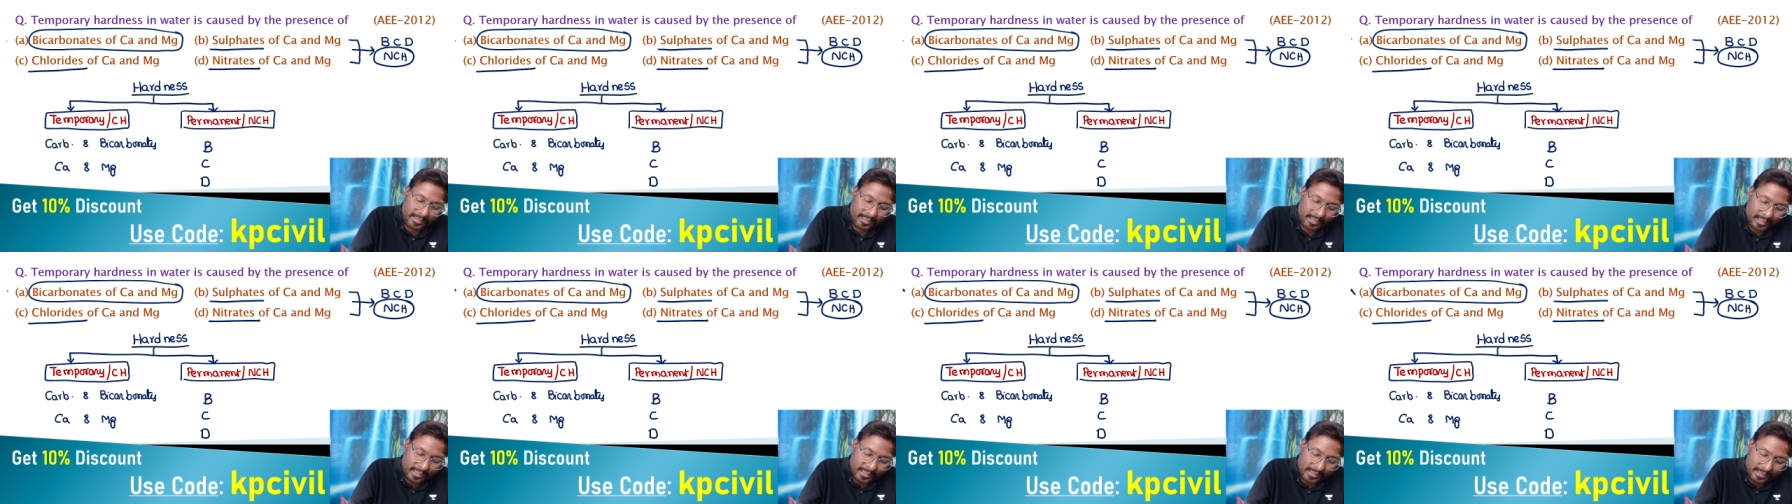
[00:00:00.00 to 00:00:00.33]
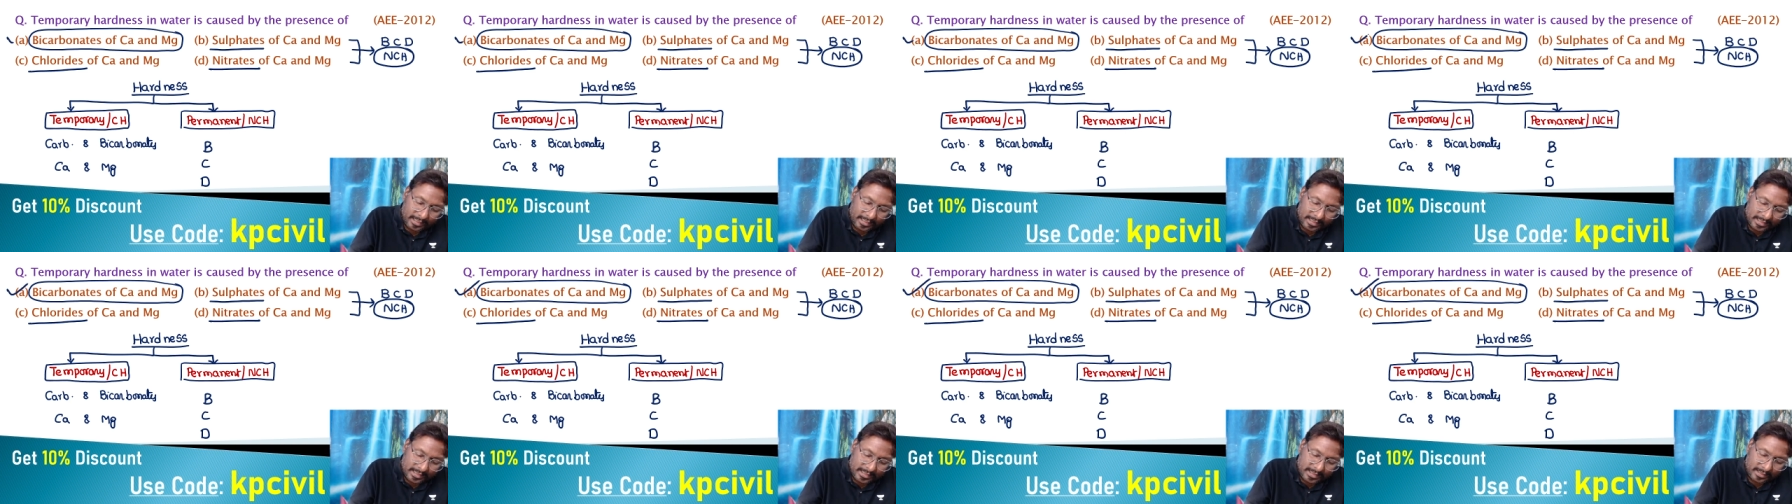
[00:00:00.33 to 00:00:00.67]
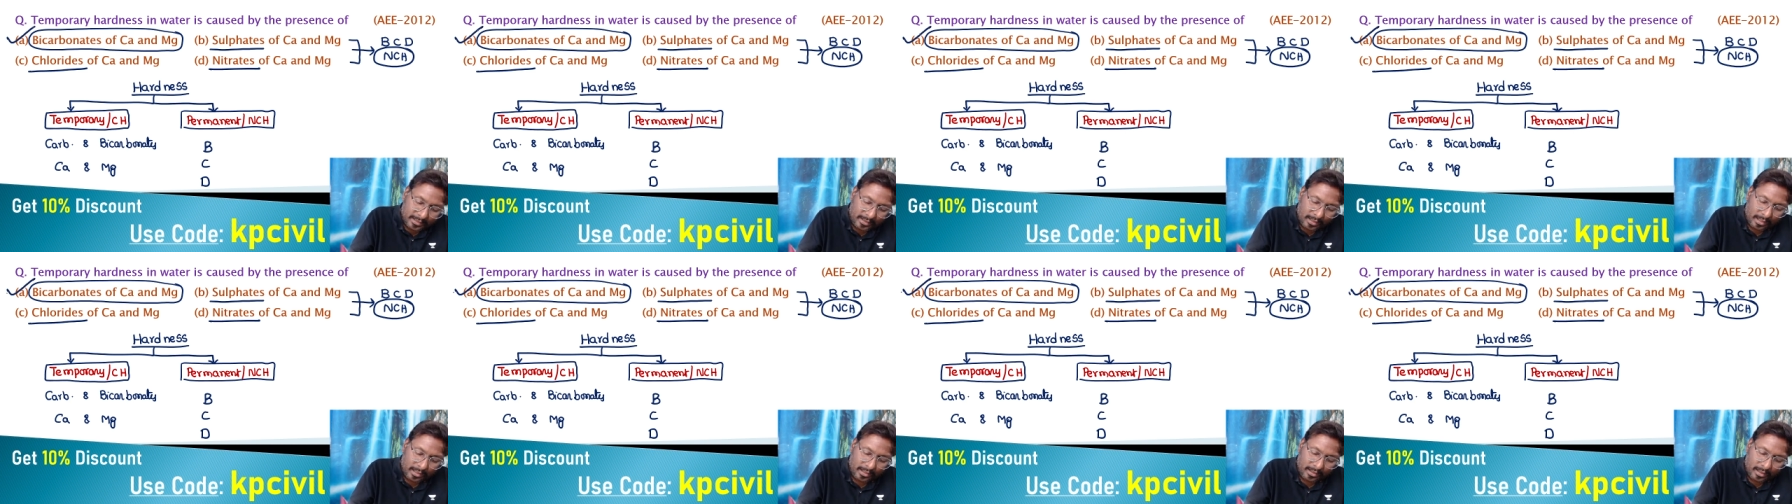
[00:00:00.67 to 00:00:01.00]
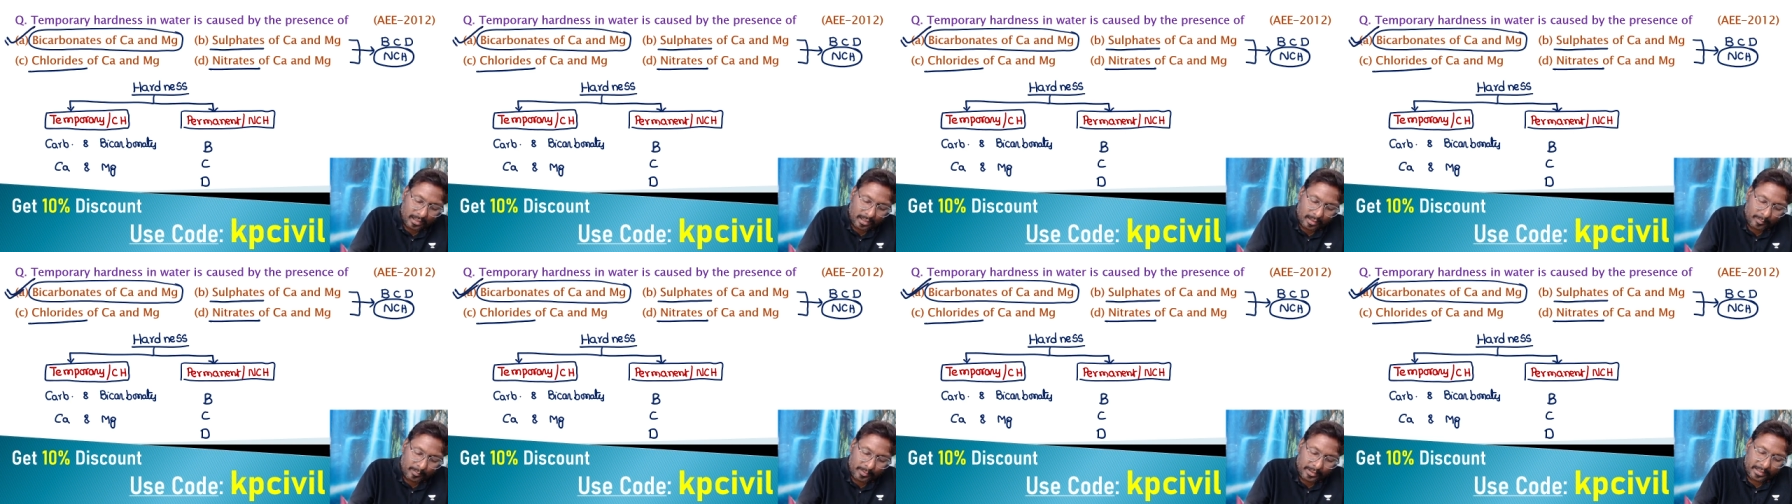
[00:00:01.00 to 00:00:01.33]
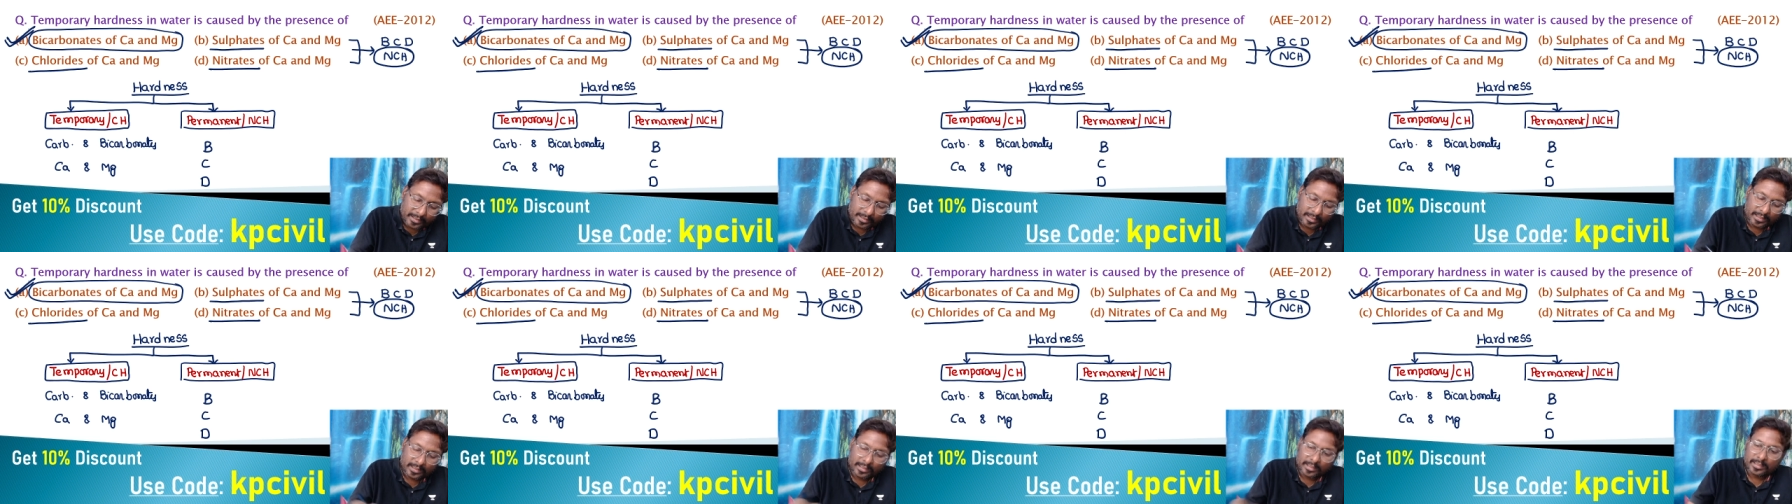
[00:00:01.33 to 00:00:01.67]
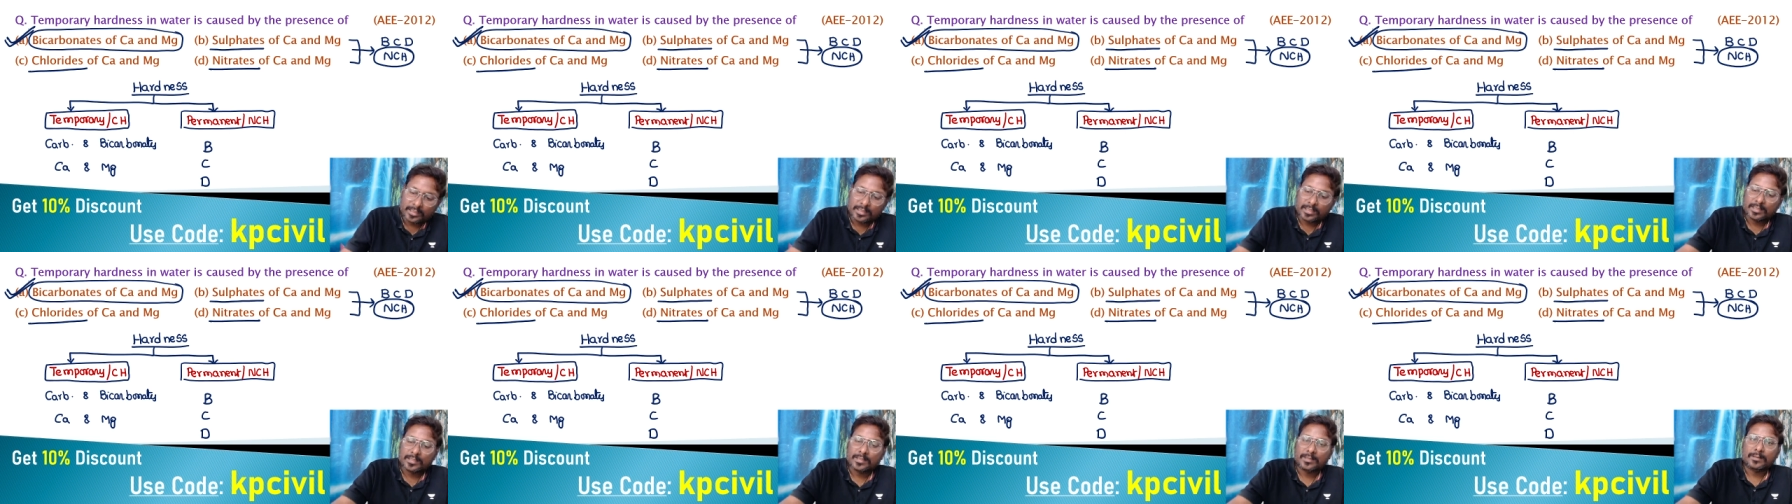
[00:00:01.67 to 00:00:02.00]
hardness, non-carbonate
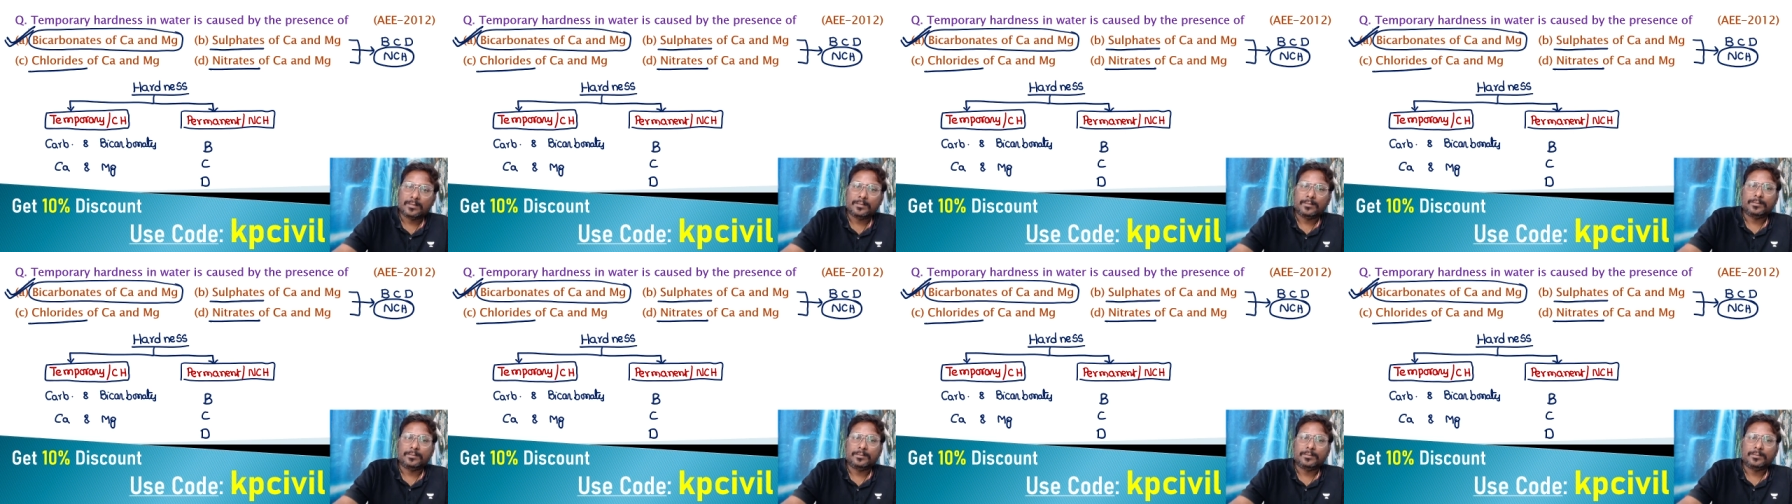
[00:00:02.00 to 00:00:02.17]
hardness.